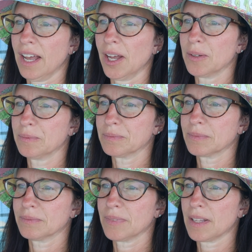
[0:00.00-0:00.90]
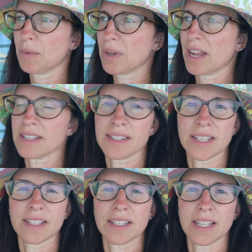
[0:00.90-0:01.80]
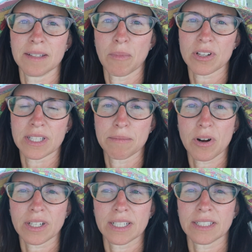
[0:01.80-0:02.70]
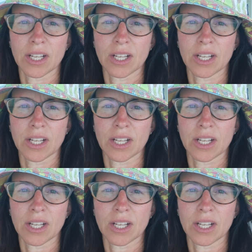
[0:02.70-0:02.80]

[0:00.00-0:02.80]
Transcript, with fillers: Um, and then we got a seat in Marceline Market,